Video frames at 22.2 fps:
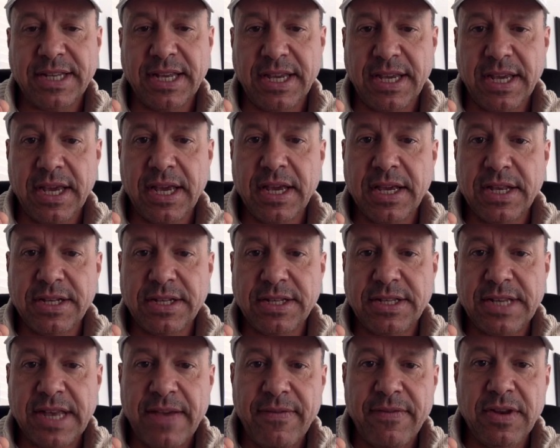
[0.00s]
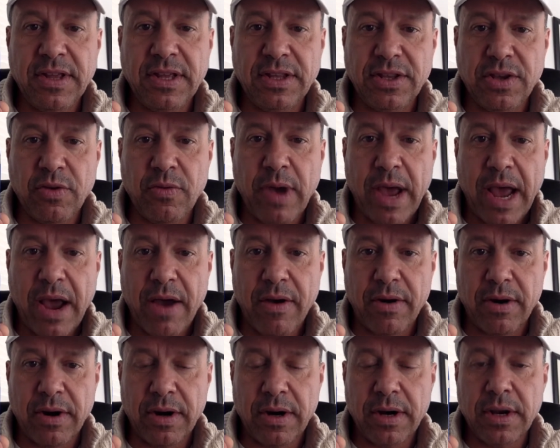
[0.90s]
a 72
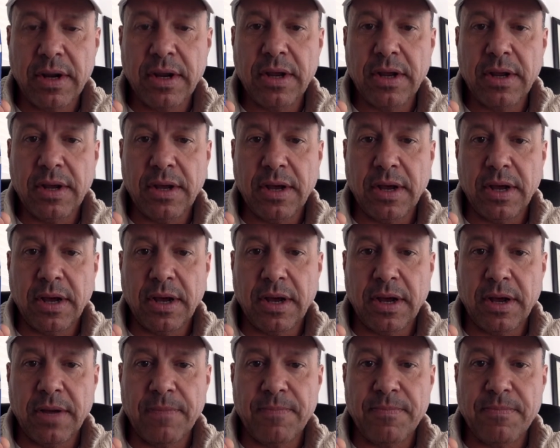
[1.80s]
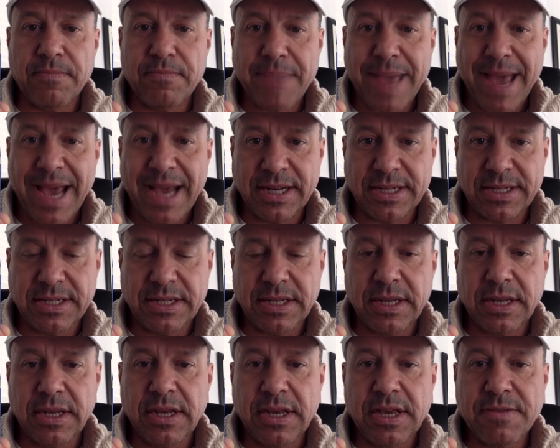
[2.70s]
hour um,
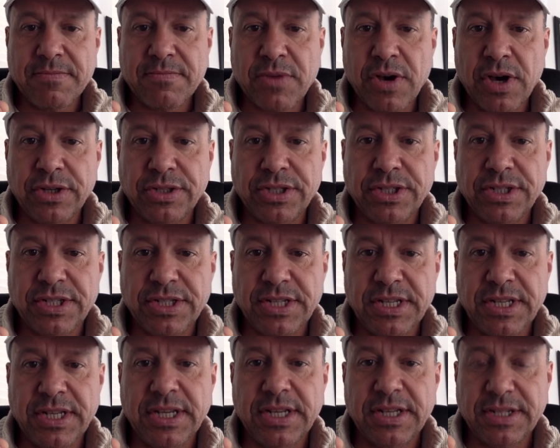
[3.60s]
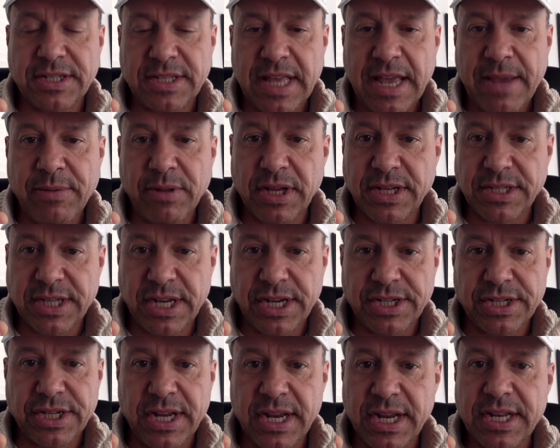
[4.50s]
max emergency
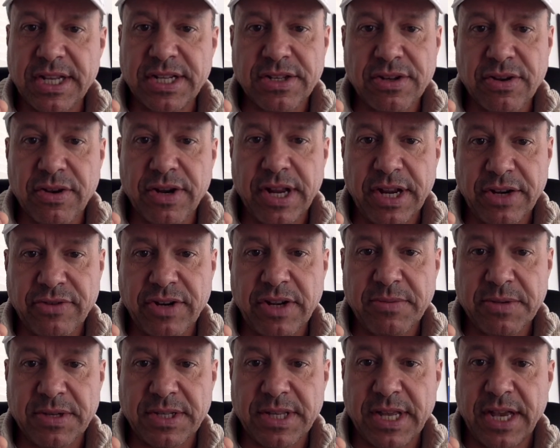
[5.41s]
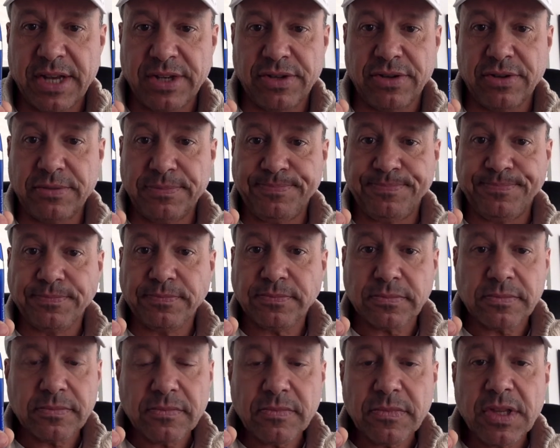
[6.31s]
stabilization. It is not a treatment statute.
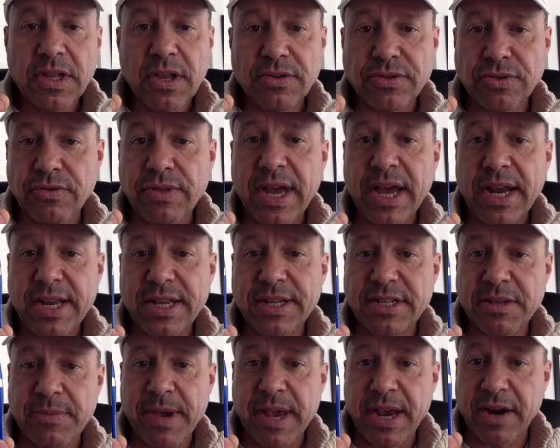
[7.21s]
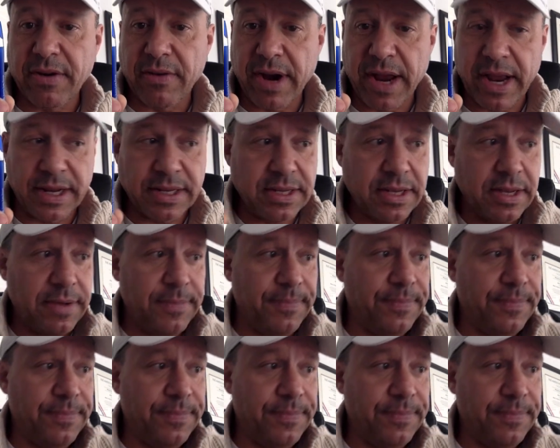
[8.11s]
So that is the Baker Act.